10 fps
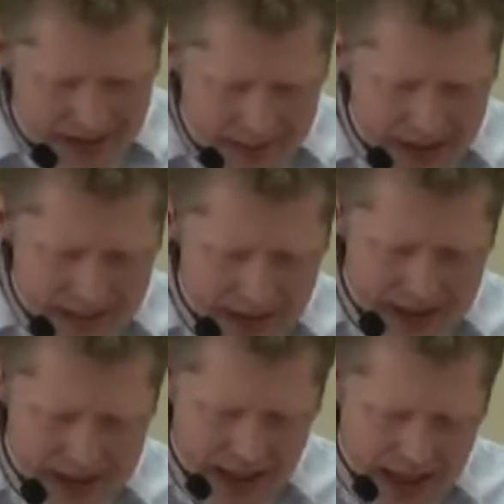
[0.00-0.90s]
out of the
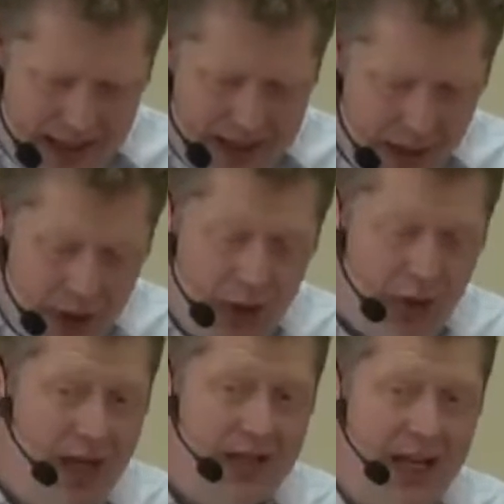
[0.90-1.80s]
people. It's a
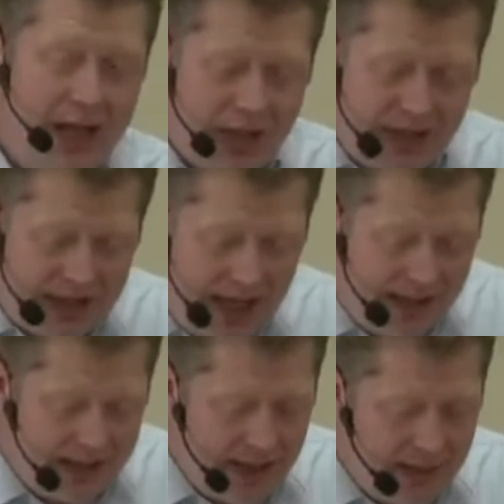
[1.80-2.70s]
good translation to
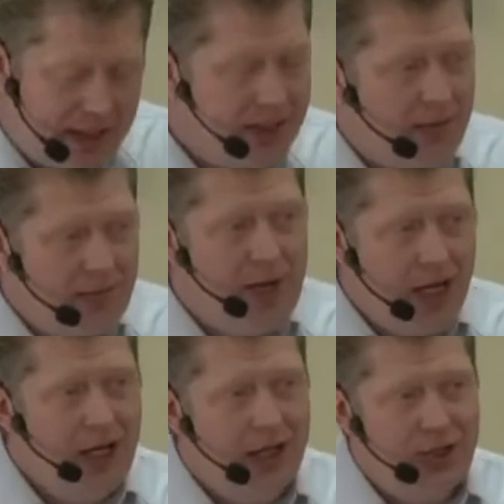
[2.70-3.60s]
say that they were
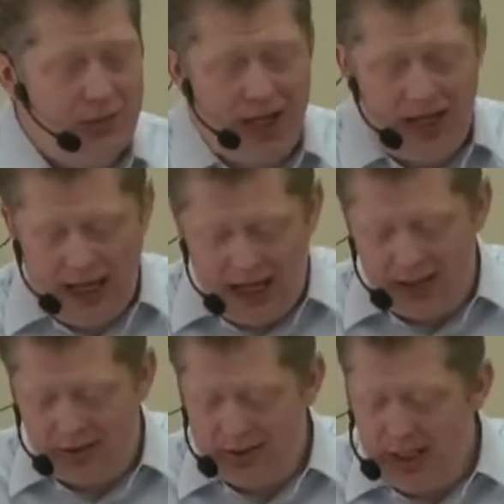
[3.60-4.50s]
submerged by
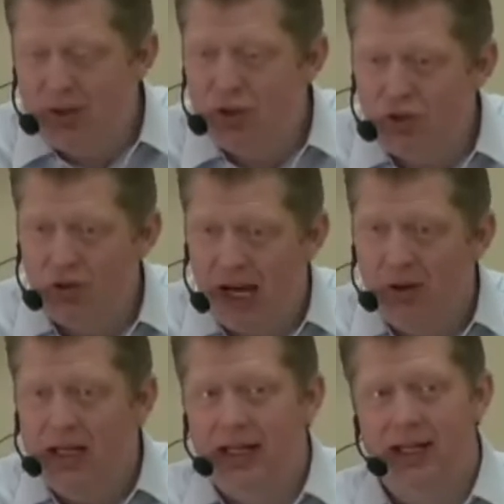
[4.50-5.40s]
idols. They were
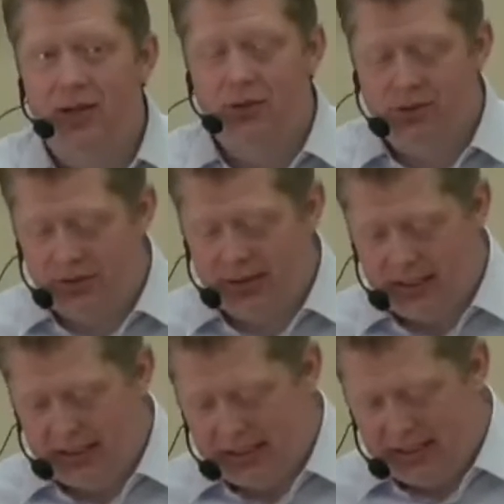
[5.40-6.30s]
drowning it in all.
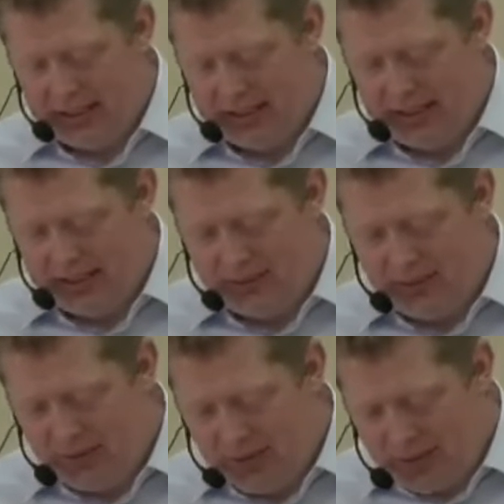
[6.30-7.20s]

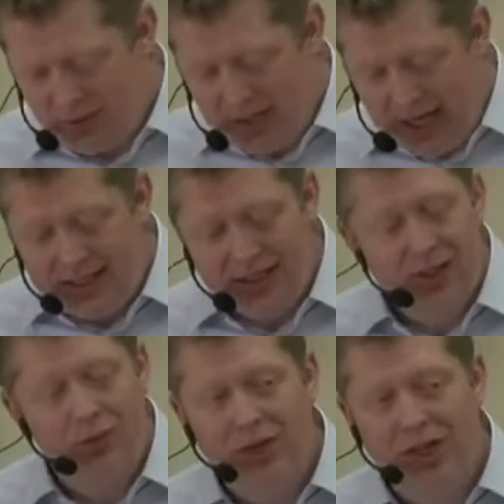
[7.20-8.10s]
We were
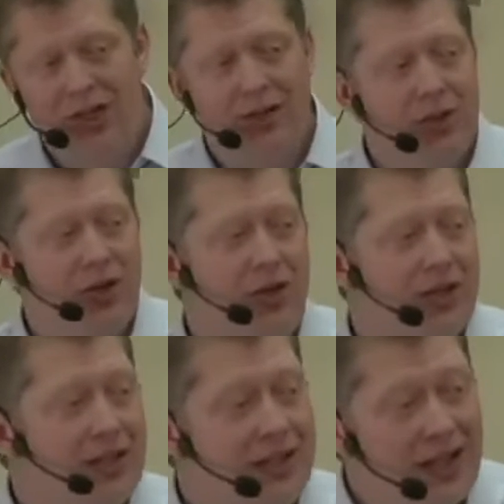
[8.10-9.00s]
created to worship
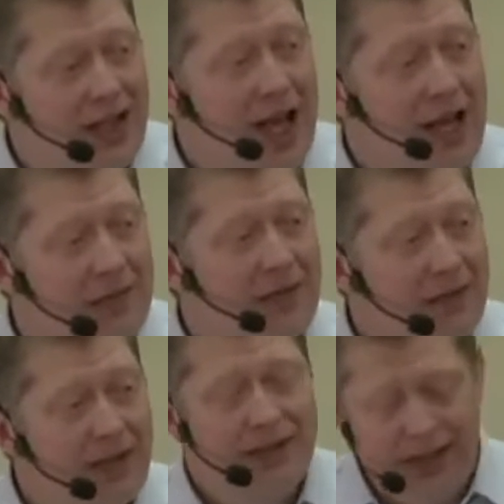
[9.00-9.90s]
God. It's a
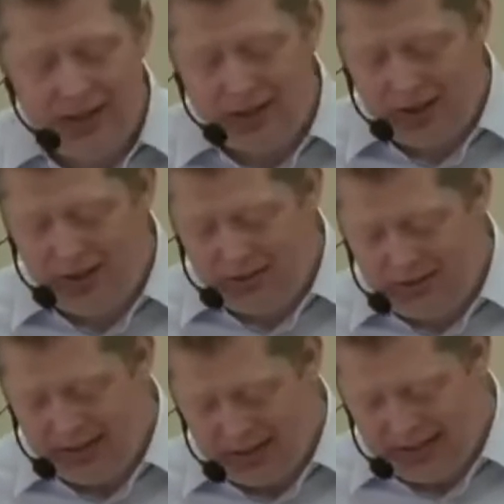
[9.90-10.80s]
life-giving thing to
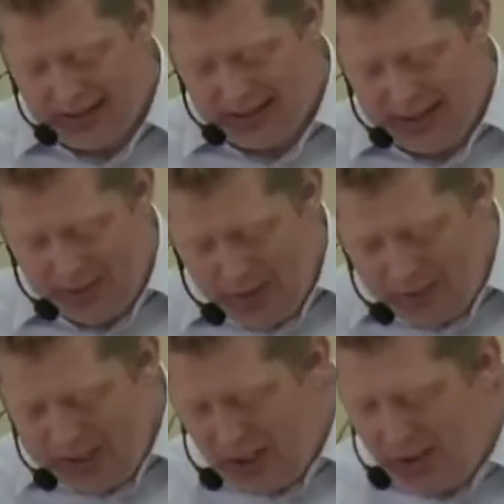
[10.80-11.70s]
do. And
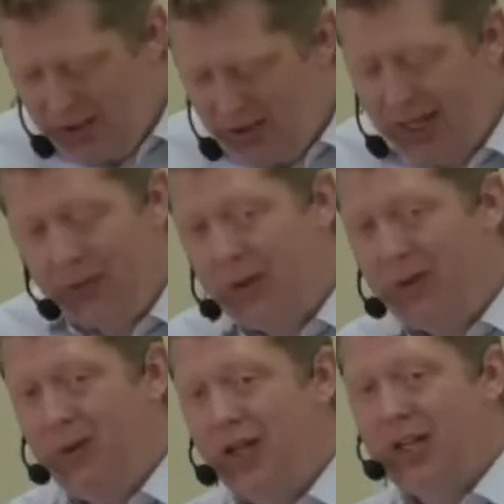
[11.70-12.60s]
when we don't do that,
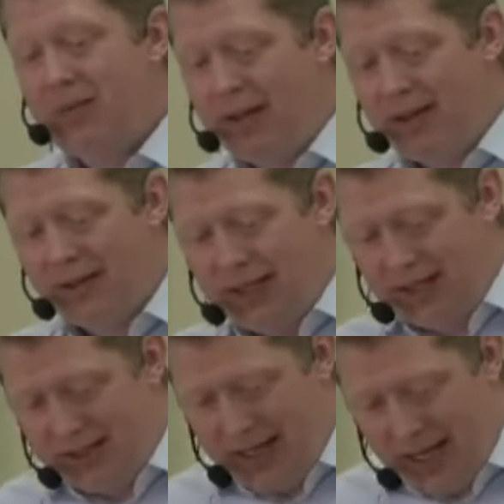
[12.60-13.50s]
when we worship other
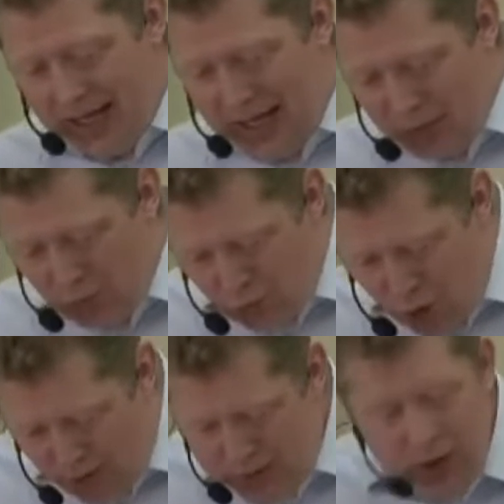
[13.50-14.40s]
things, it
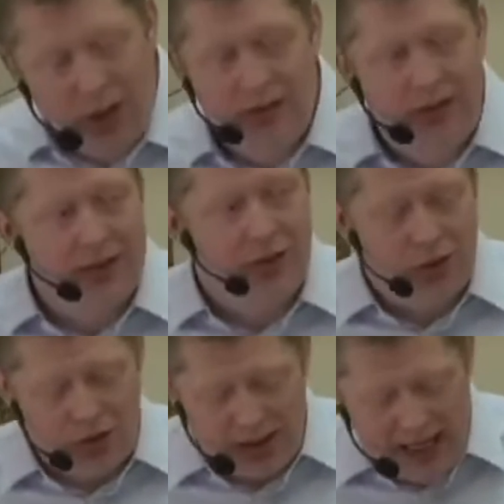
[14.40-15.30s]
robs God of his
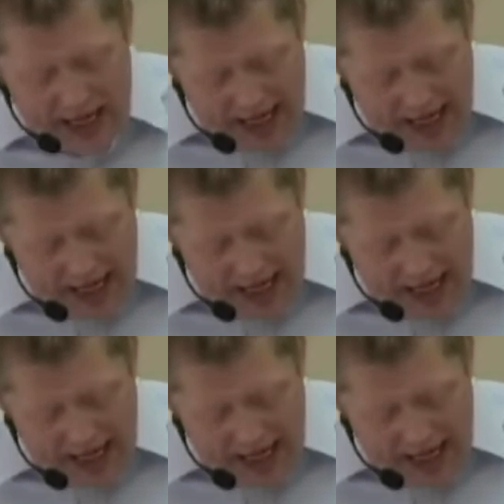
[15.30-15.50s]
glory